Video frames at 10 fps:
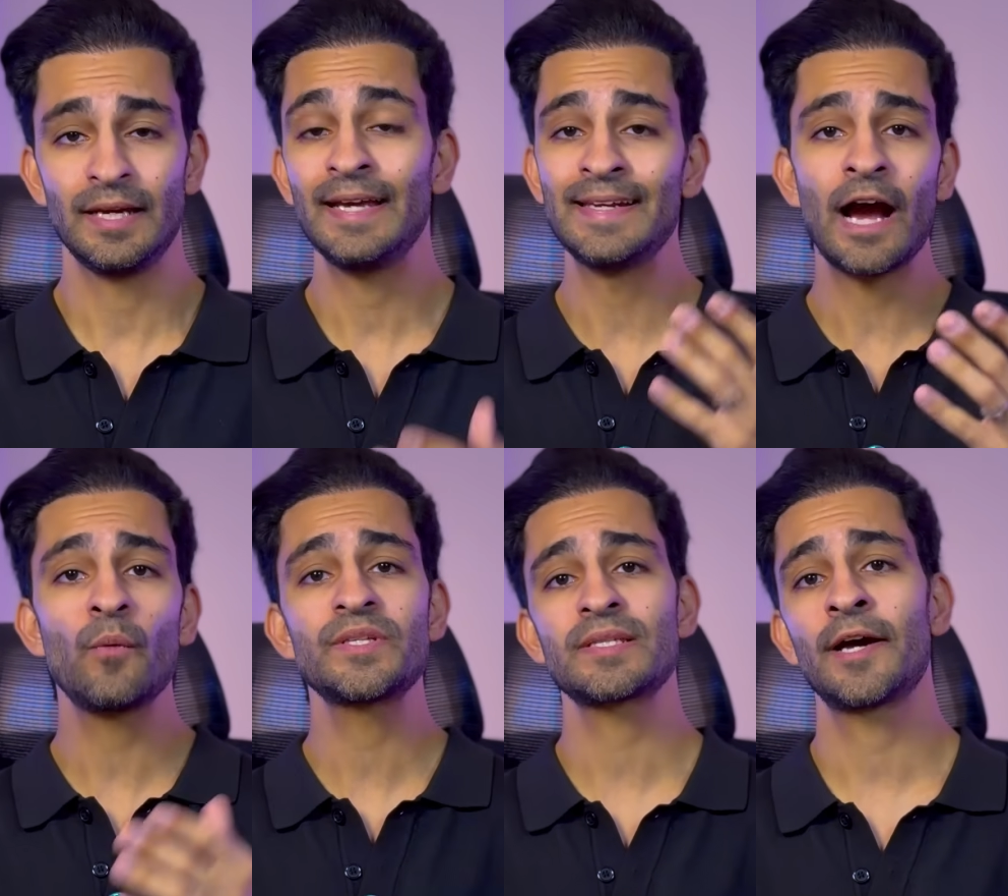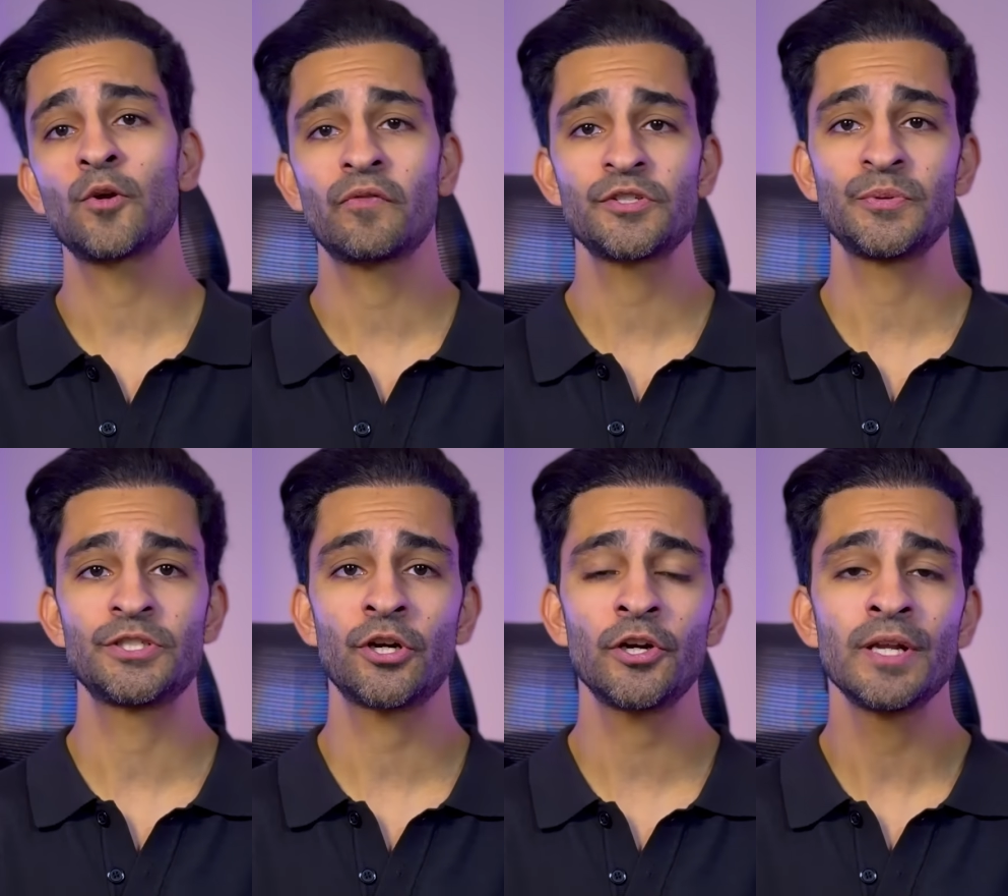And now with slide over's
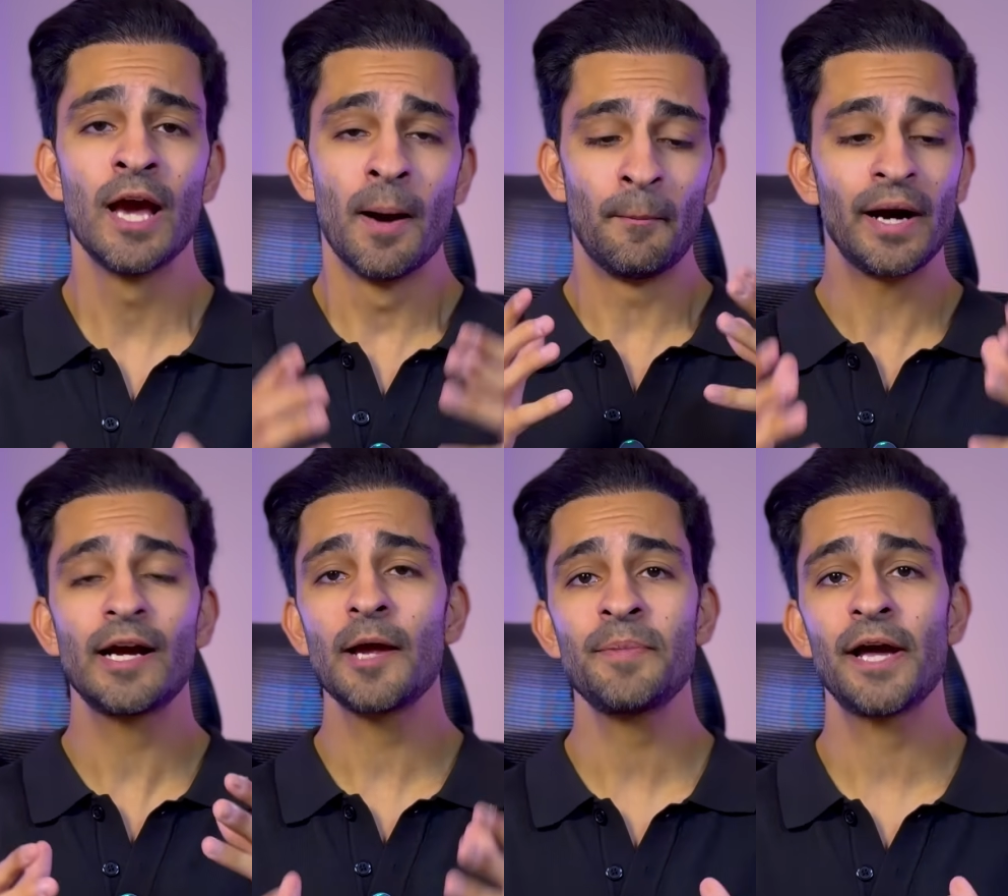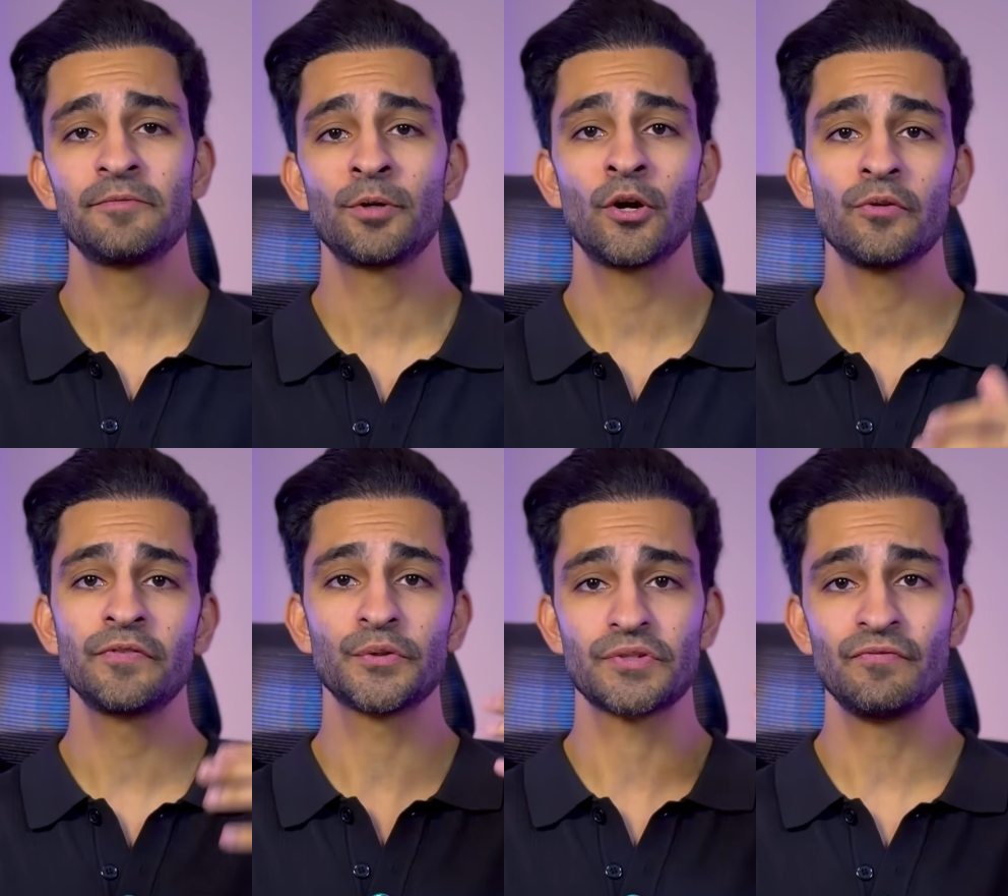return, my iPad Pro
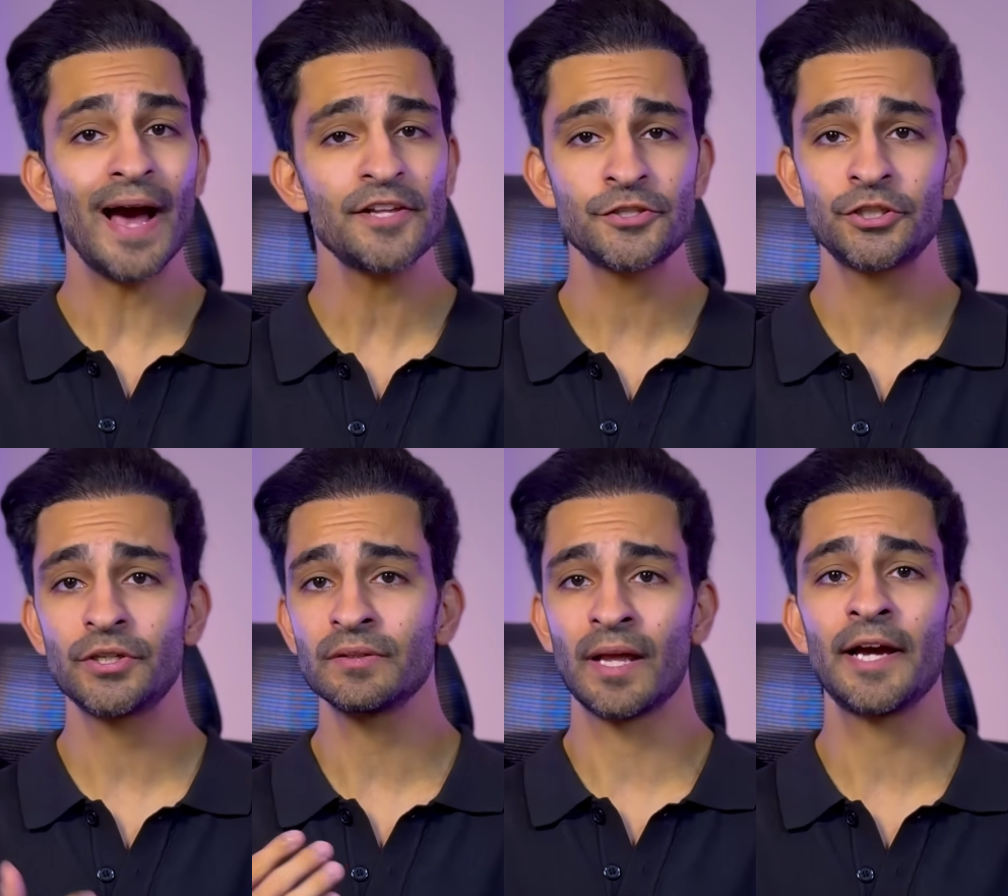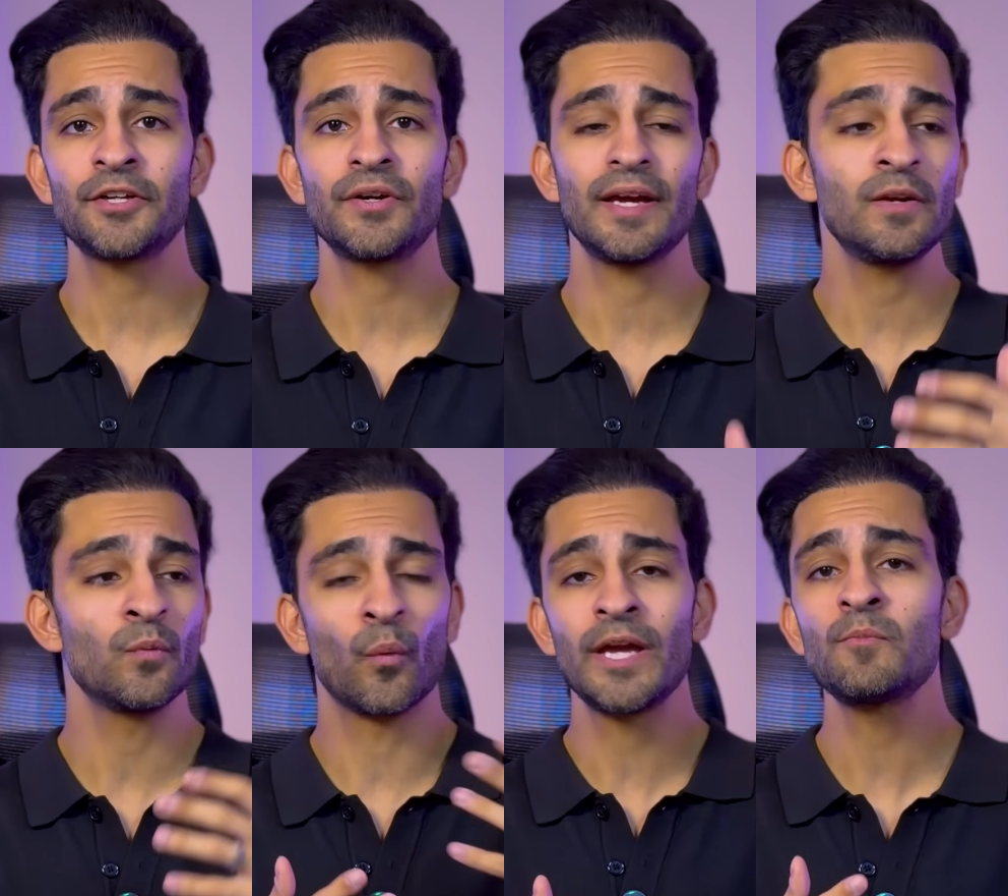feels faster, lighter,
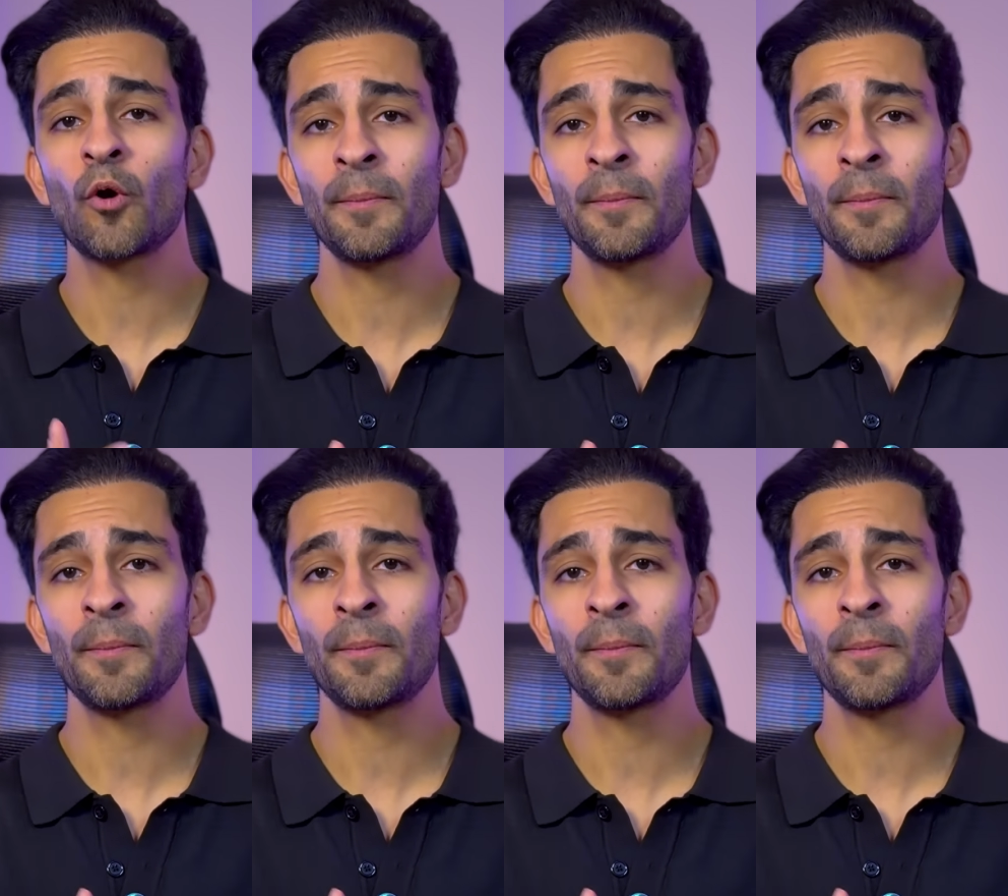and way more